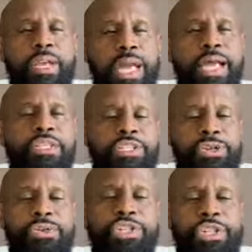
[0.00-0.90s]
yes,
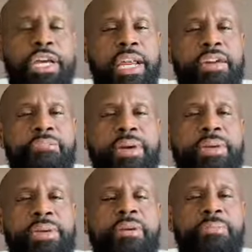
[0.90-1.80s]
you should have
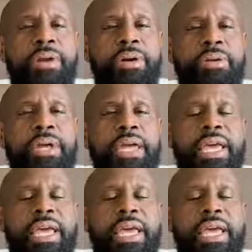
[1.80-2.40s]
been on milk,